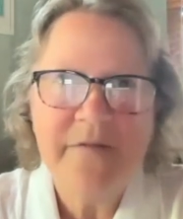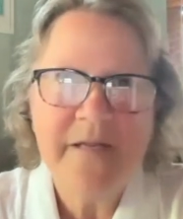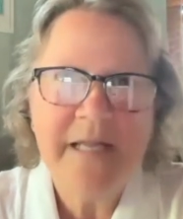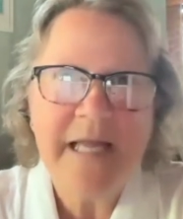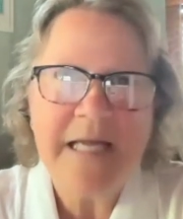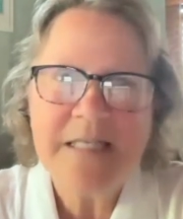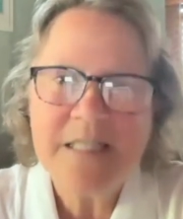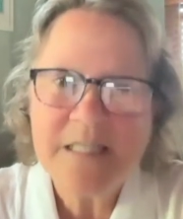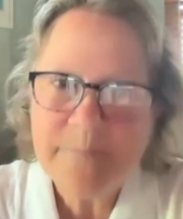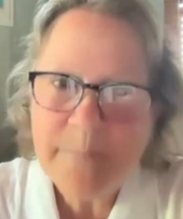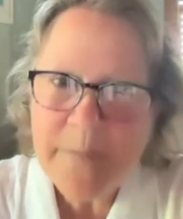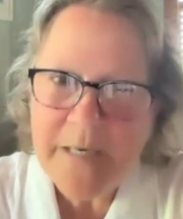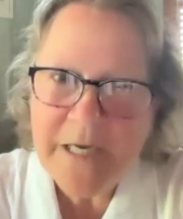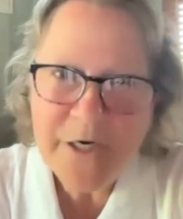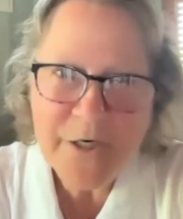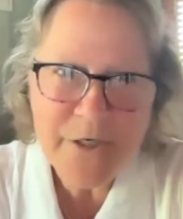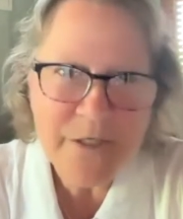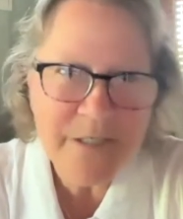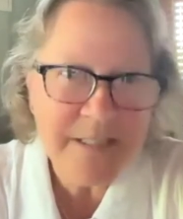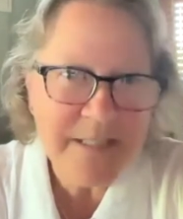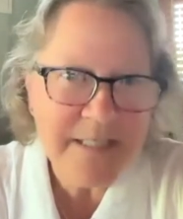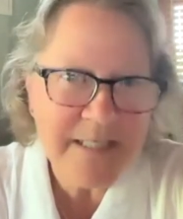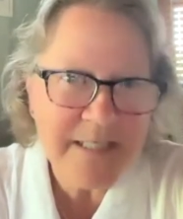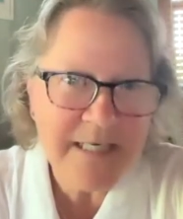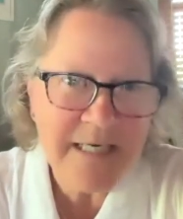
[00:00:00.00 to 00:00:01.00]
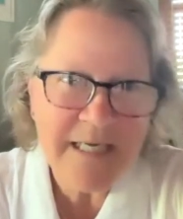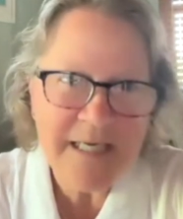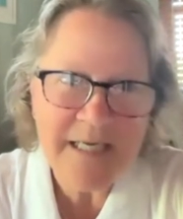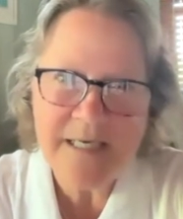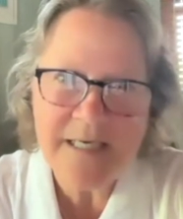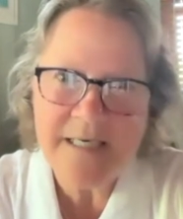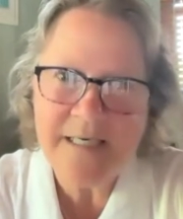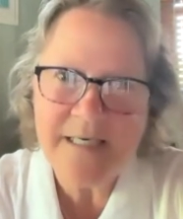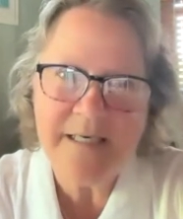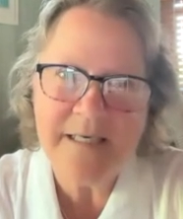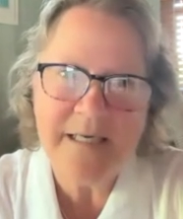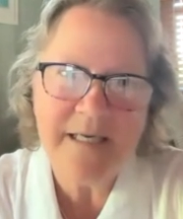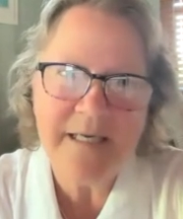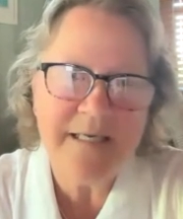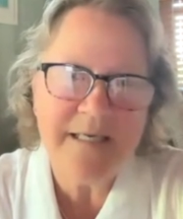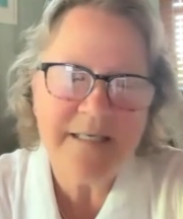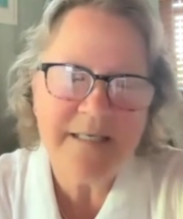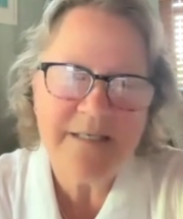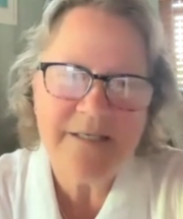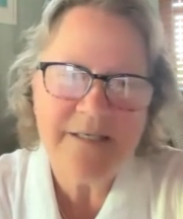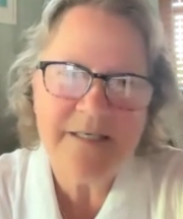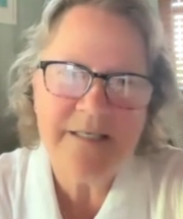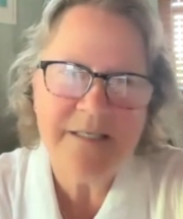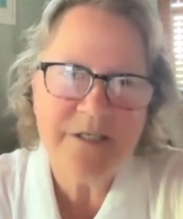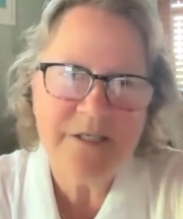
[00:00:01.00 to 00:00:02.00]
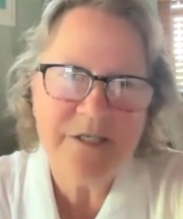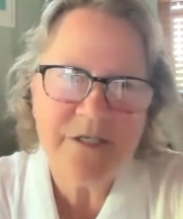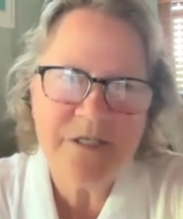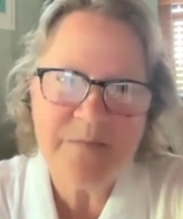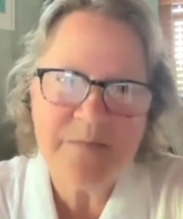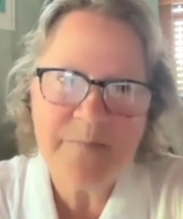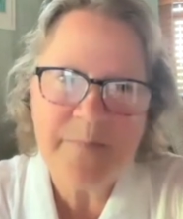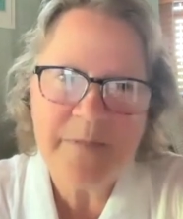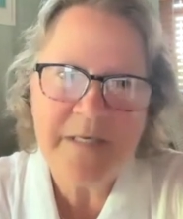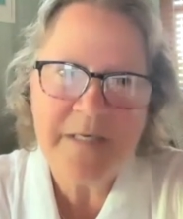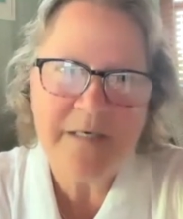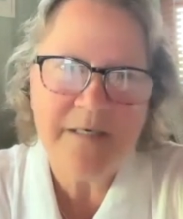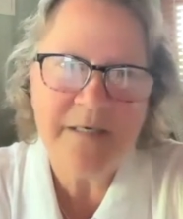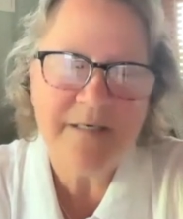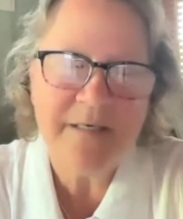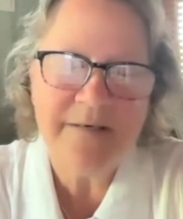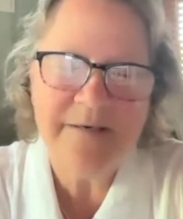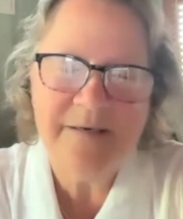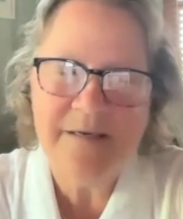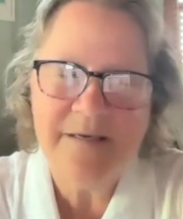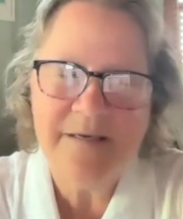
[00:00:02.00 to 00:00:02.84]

guest speakers in it and it's it's just been